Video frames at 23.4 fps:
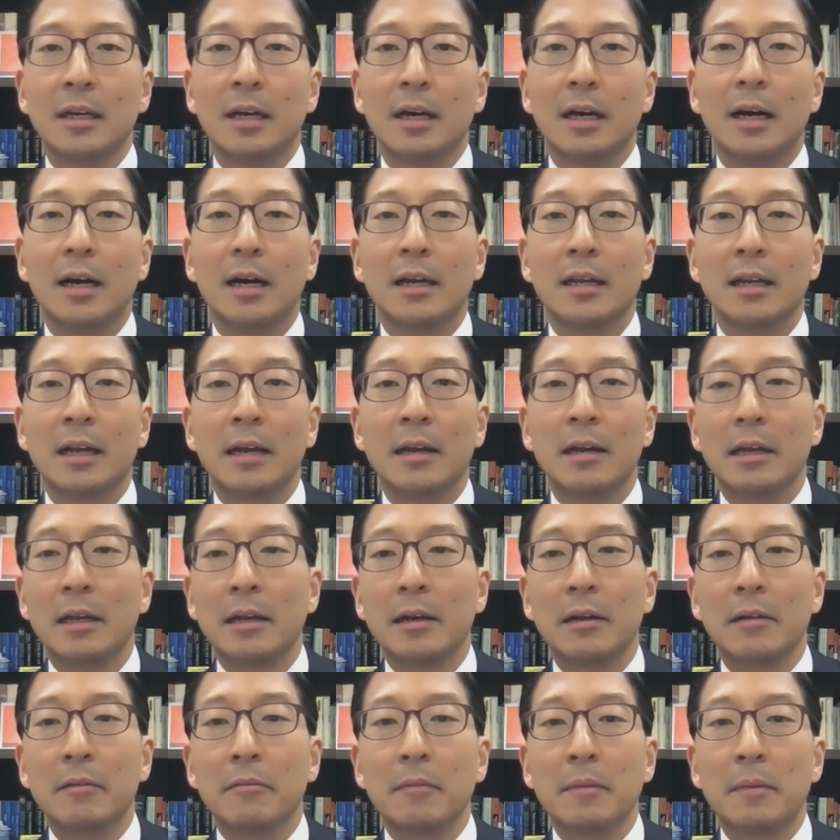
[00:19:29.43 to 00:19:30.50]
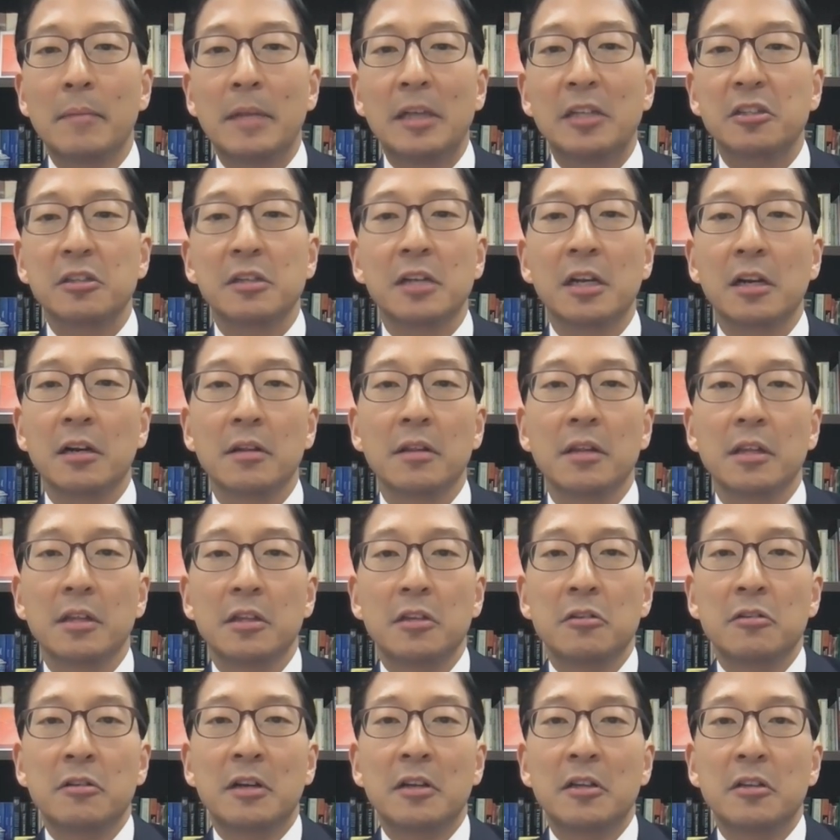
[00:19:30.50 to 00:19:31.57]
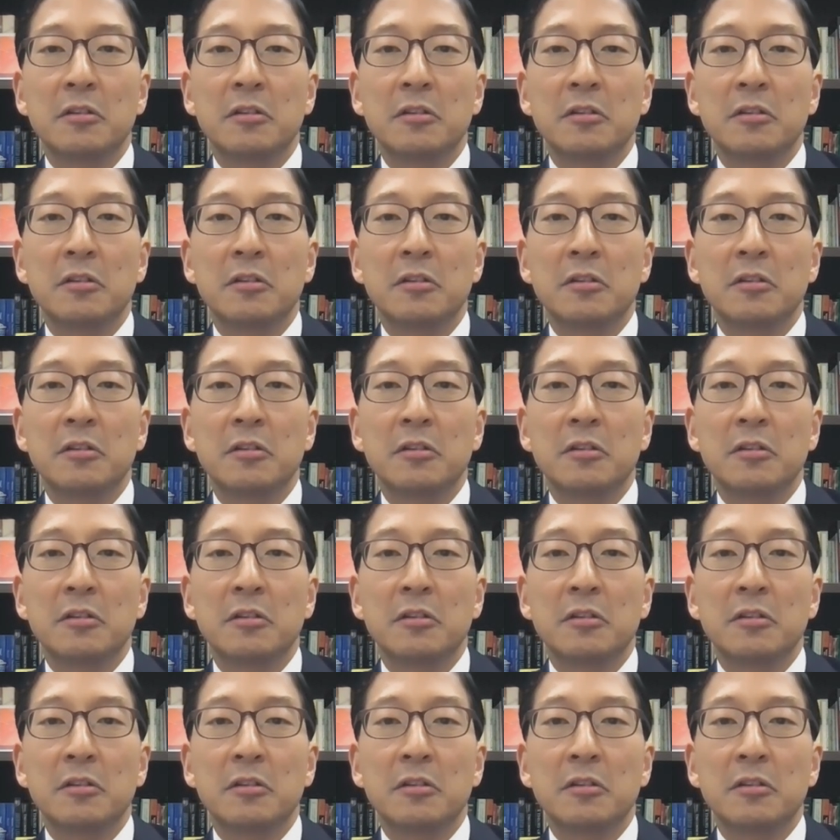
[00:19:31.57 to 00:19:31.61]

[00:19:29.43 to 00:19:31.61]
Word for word: Uh, and I and I mentioned here that the